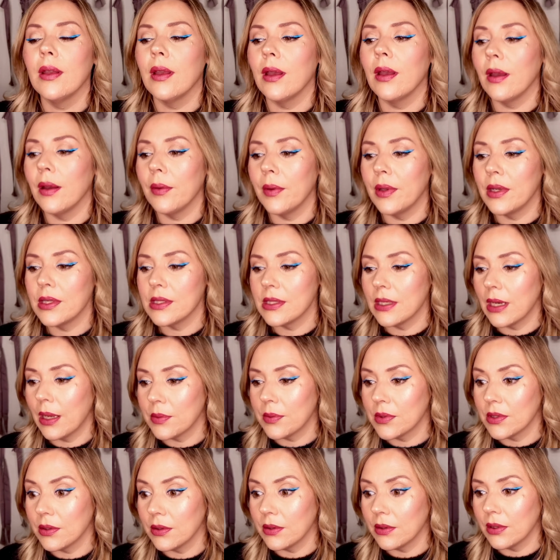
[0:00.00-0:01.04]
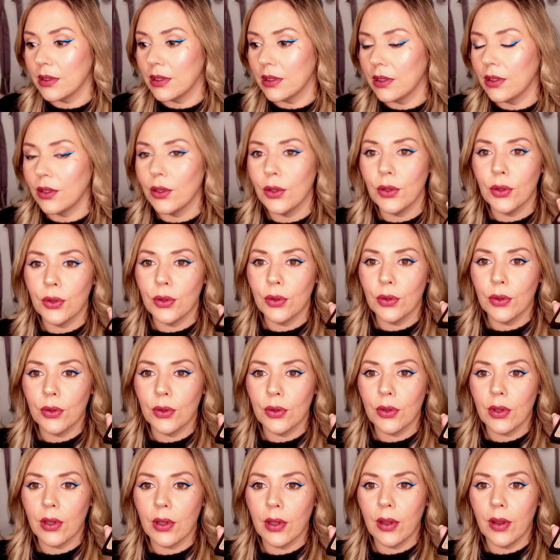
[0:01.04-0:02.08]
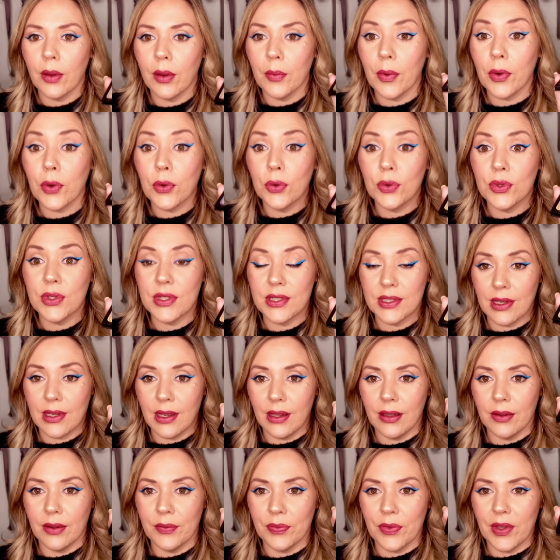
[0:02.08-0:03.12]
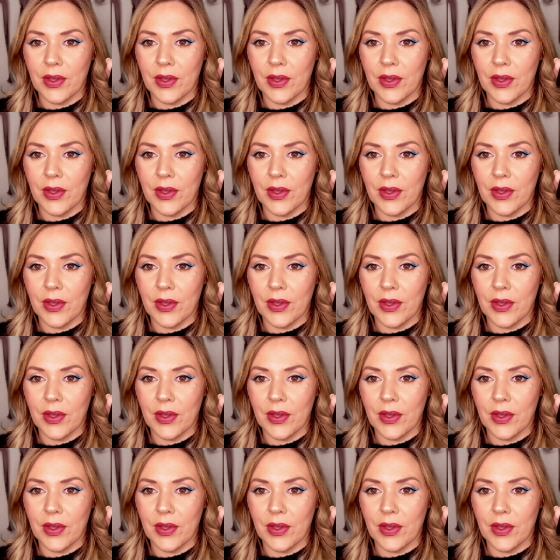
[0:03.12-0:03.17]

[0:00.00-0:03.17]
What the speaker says: It is an absolutely a gorgeous colour.